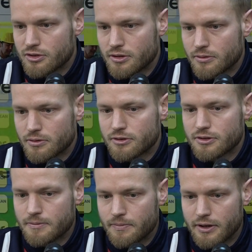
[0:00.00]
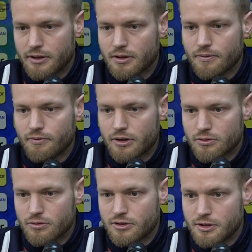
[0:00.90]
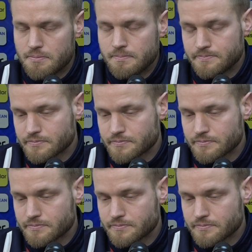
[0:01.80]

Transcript: and they are a very good team.